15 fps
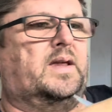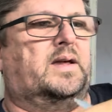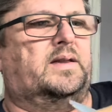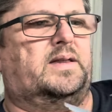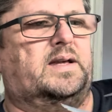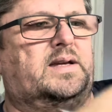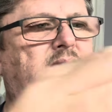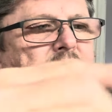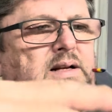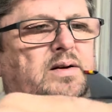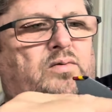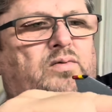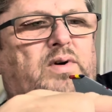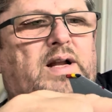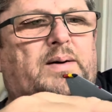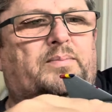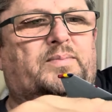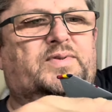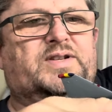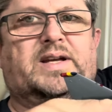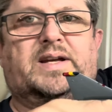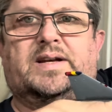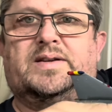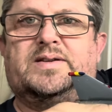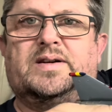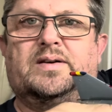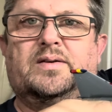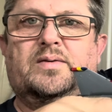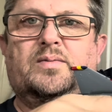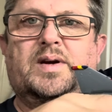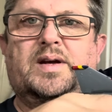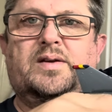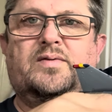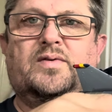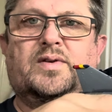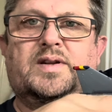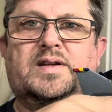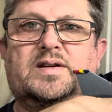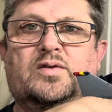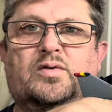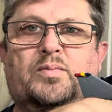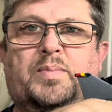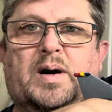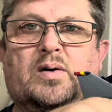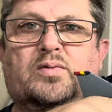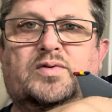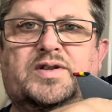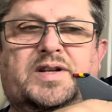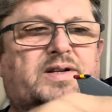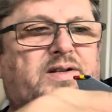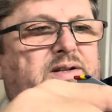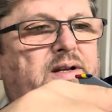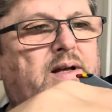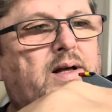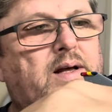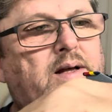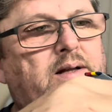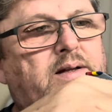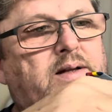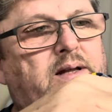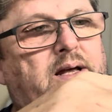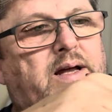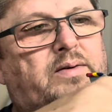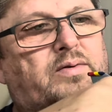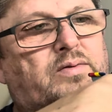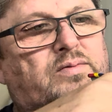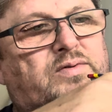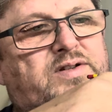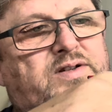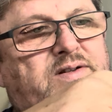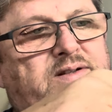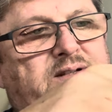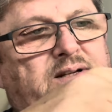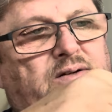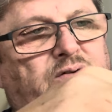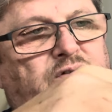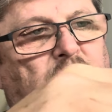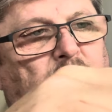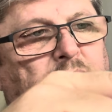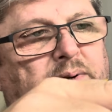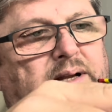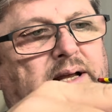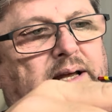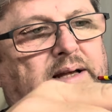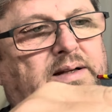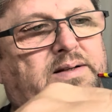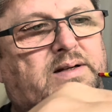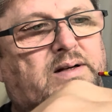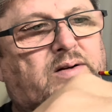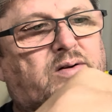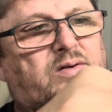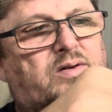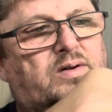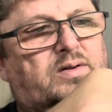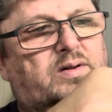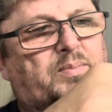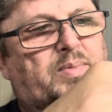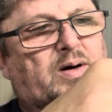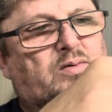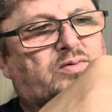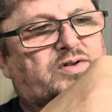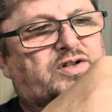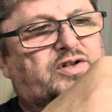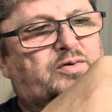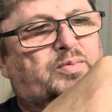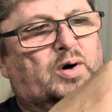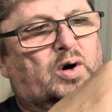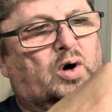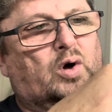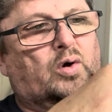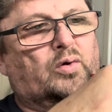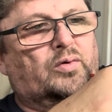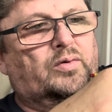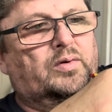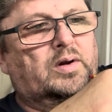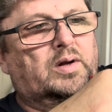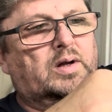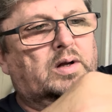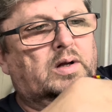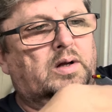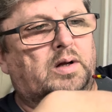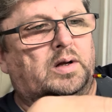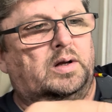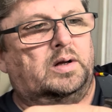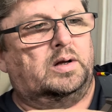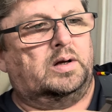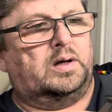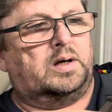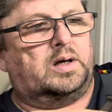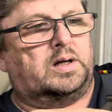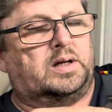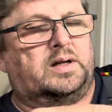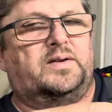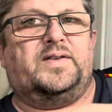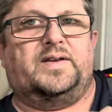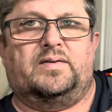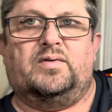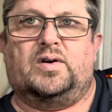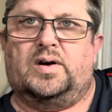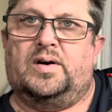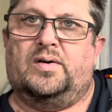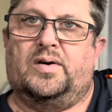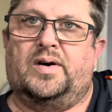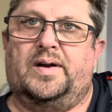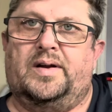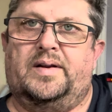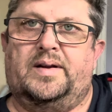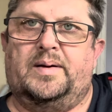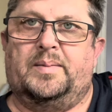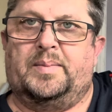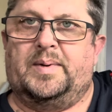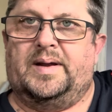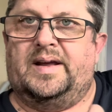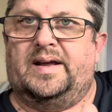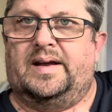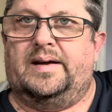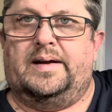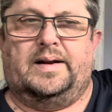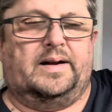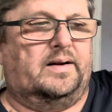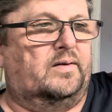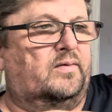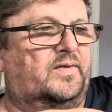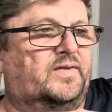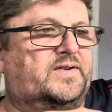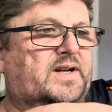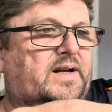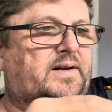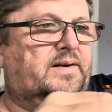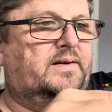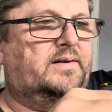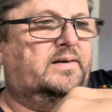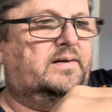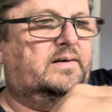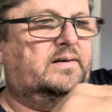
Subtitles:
little lumps here. So where you've got these little bulges, the aerials sit on top of there. So the bulges you put on, and then you think, right, all right, that'll be it. And then all of a sudden,